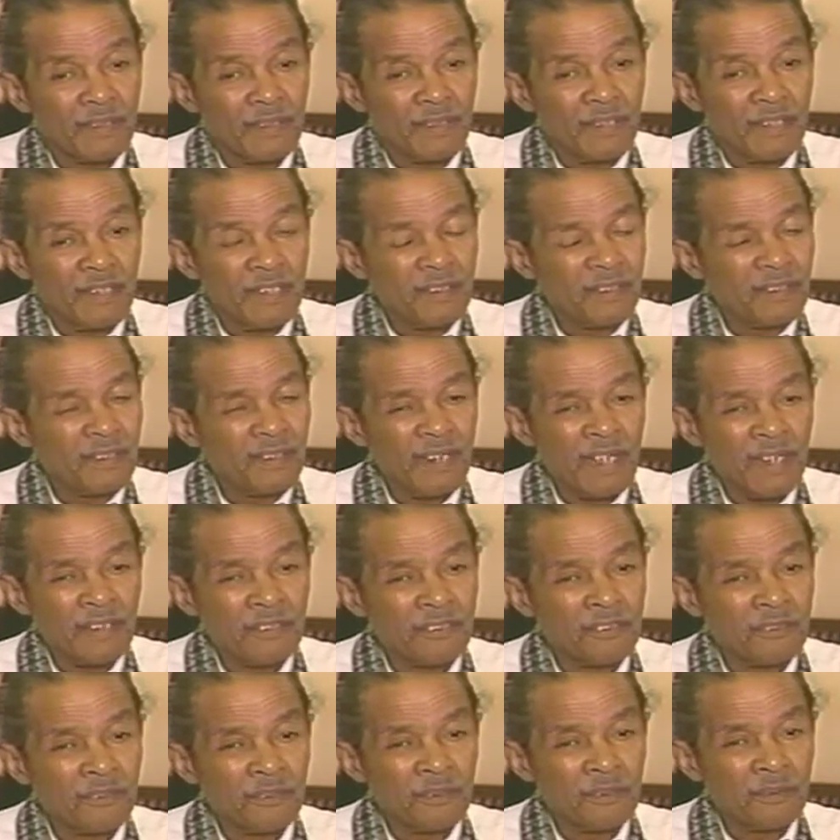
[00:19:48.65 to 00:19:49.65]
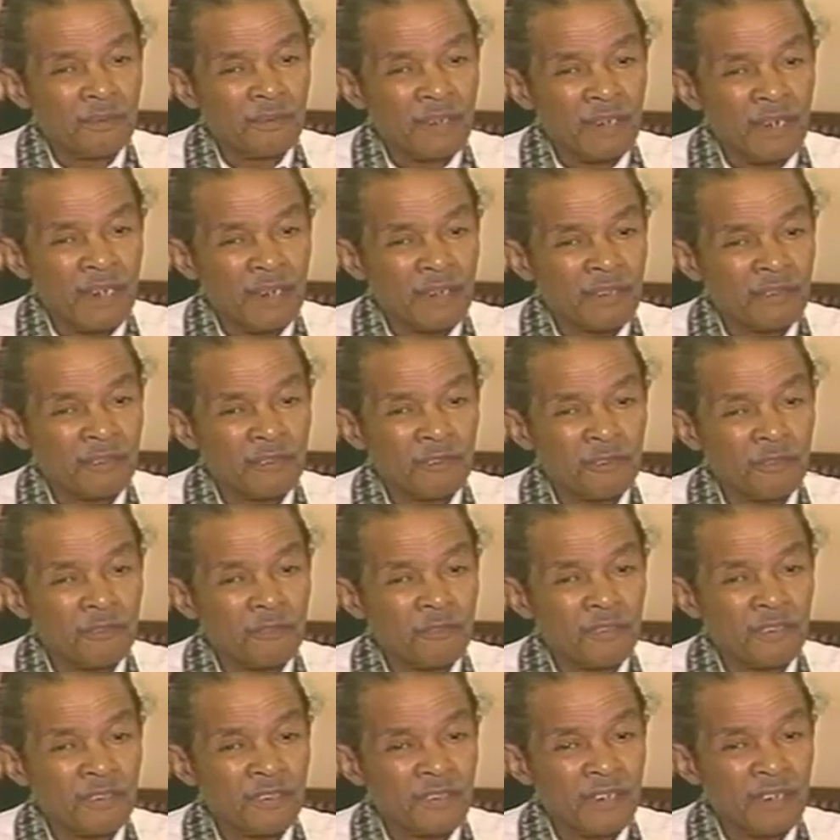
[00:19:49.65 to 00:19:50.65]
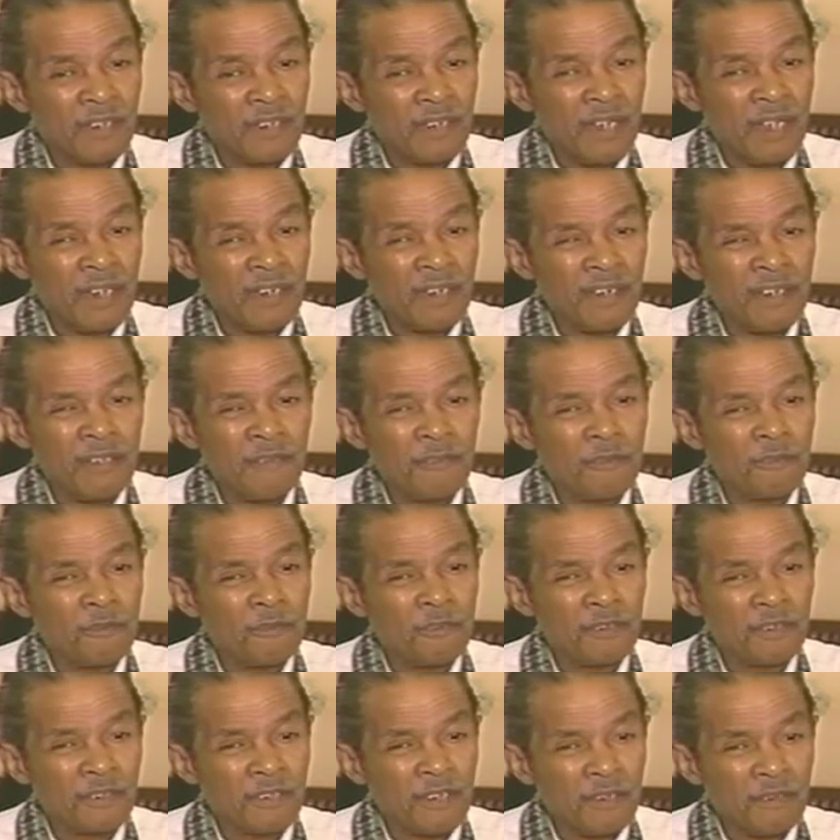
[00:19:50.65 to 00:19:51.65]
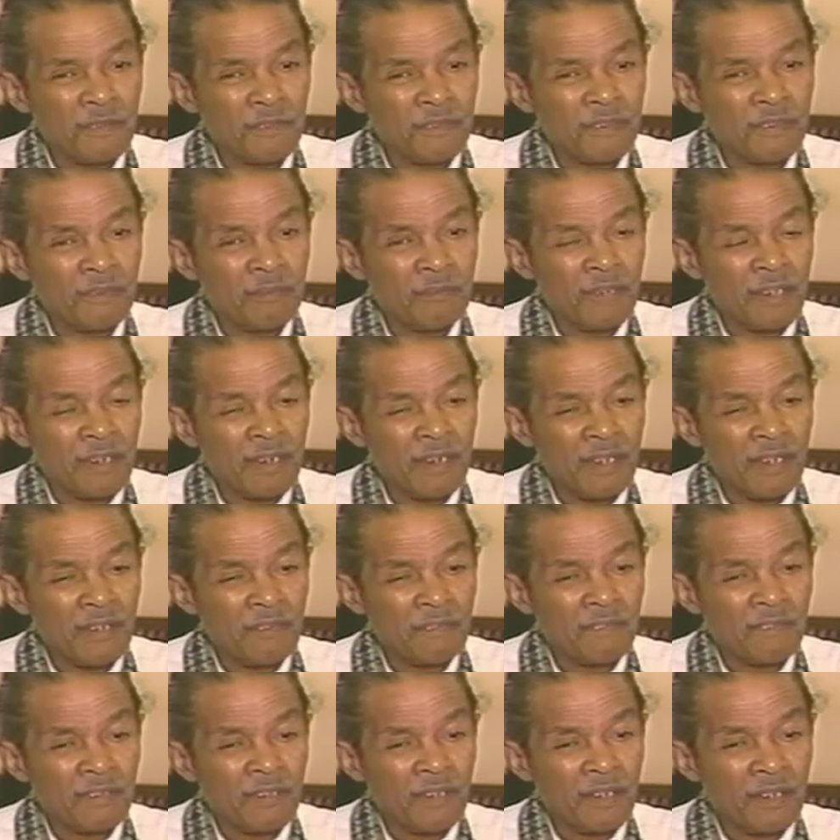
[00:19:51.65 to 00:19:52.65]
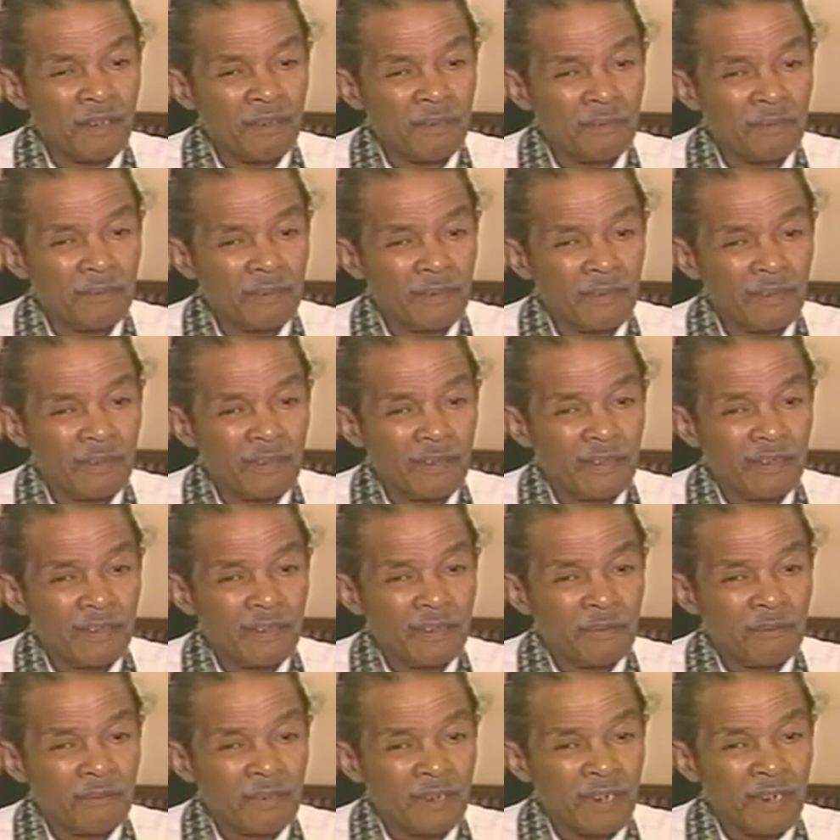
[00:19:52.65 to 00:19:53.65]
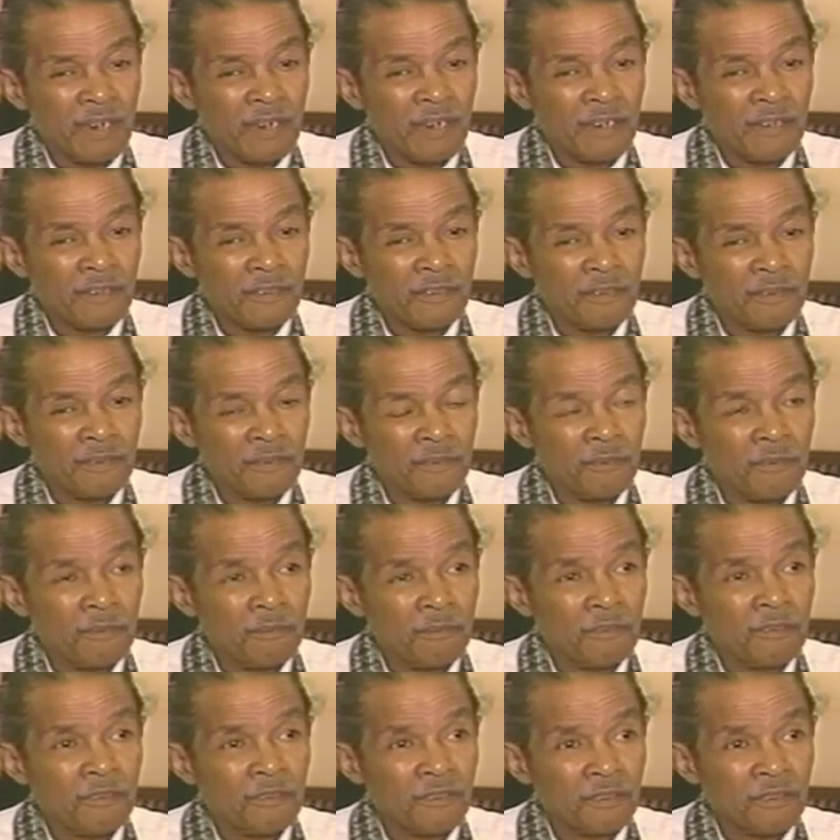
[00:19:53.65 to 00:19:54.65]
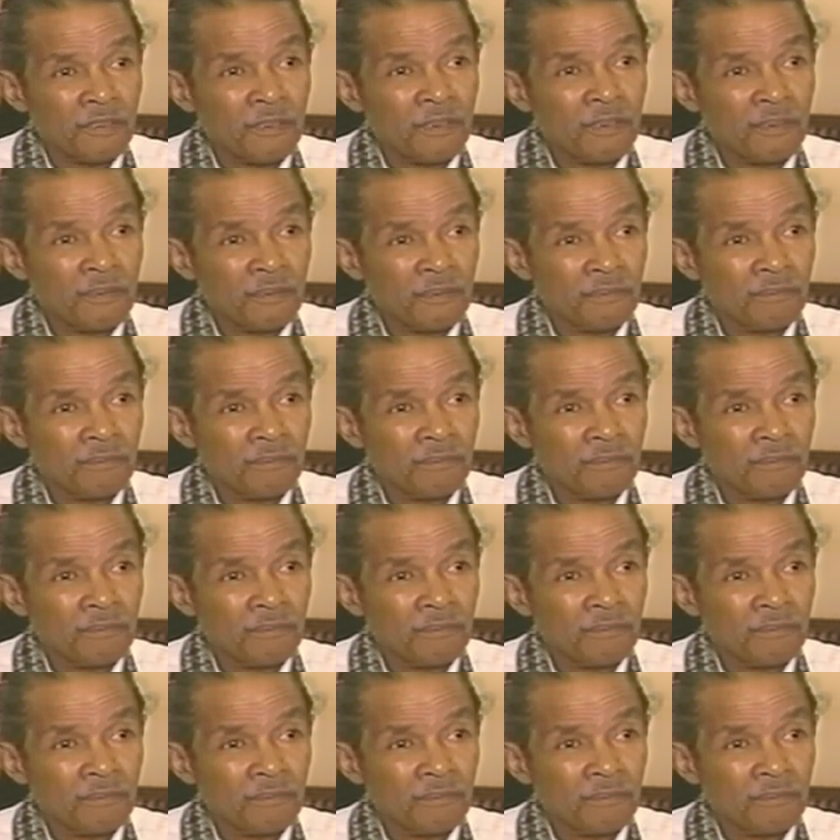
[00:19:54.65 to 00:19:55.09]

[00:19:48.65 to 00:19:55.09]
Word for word: It's a lot to it, man. I can truthfully tell you that. I never will cover in my lifetime what I like to do in music, you know.